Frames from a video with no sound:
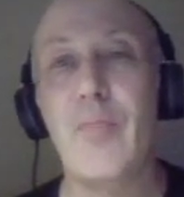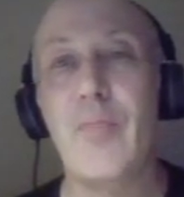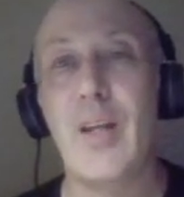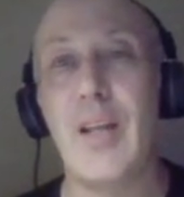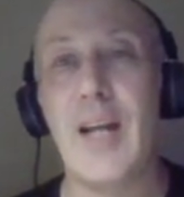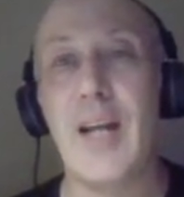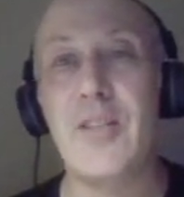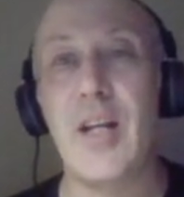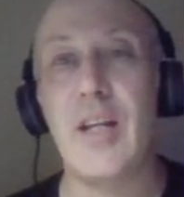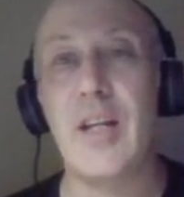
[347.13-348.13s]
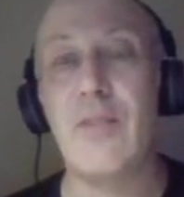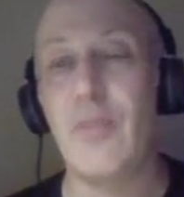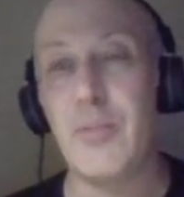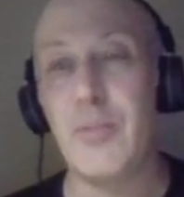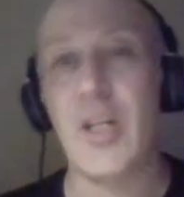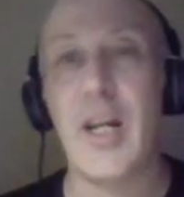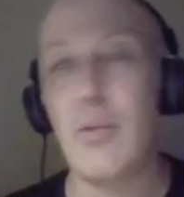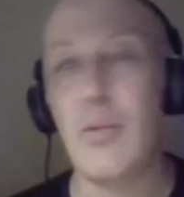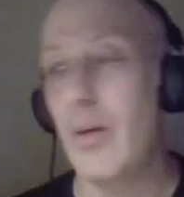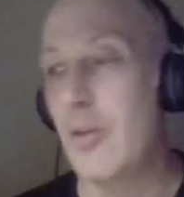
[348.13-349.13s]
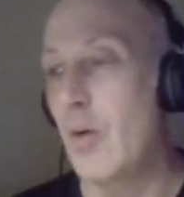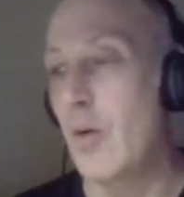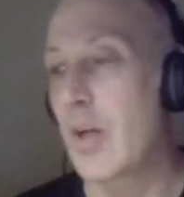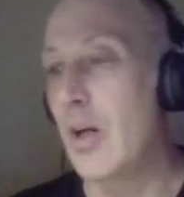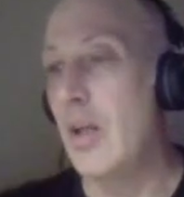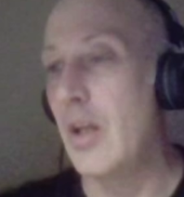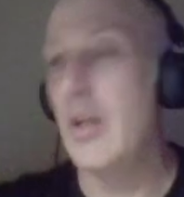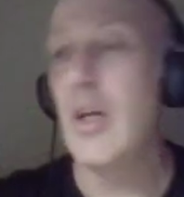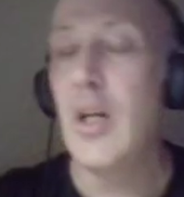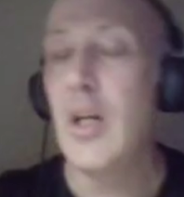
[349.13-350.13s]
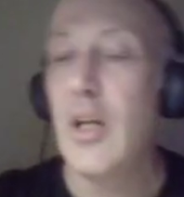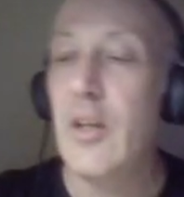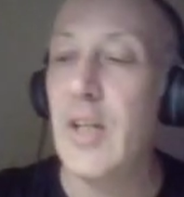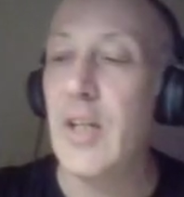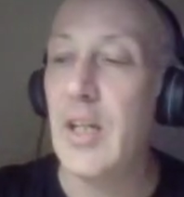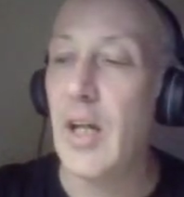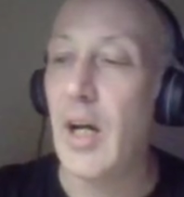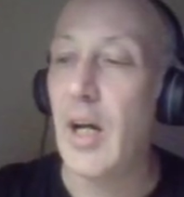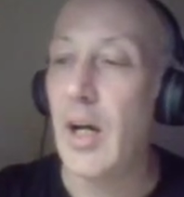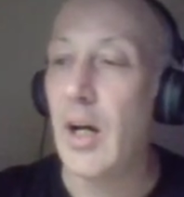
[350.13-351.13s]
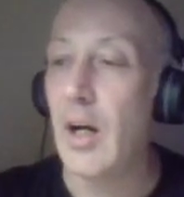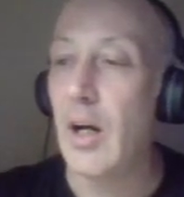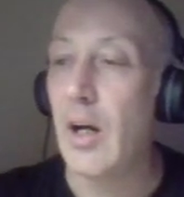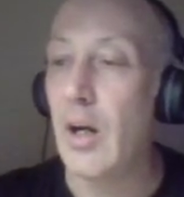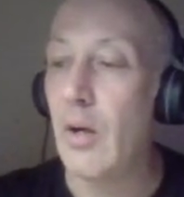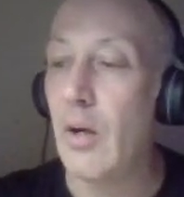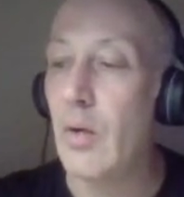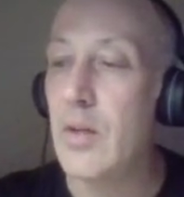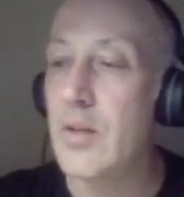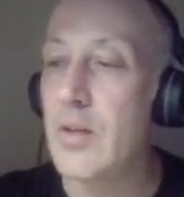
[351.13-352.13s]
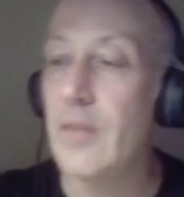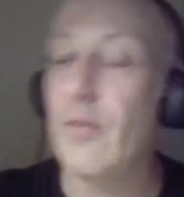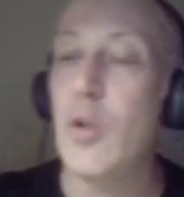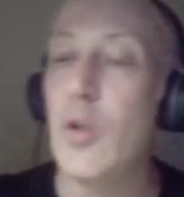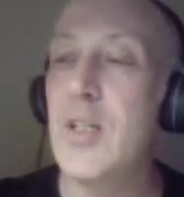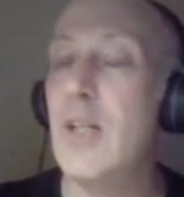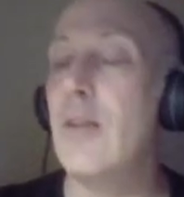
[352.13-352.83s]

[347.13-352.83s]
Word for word: last night, from tonight, whatever you want to call it the uh, what is it 14th